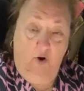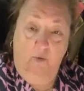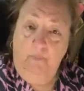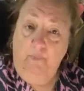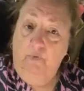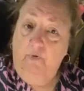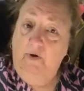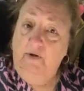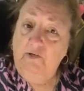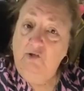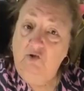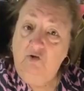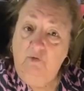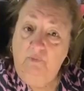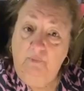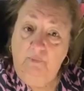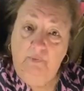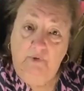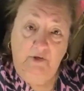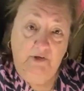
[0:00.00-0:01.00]
No
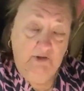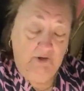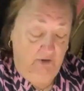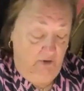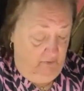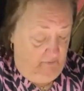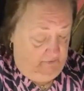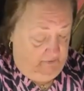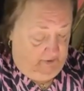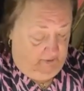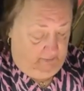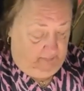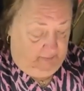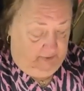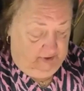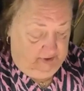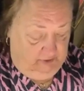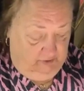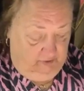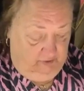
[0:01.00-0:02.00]
pressure. Please don't feel
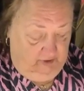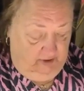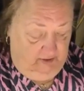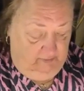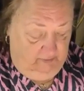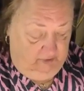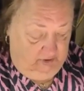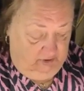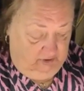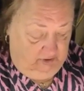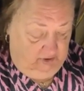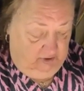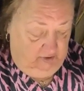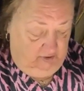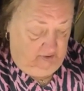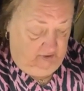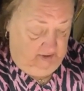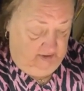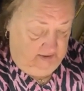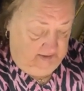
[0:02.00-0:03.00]
pressured. I'm just
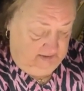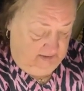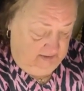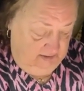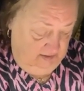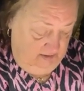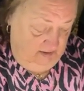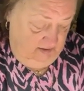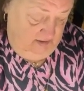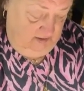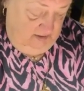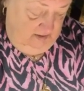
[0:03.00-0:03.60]
curious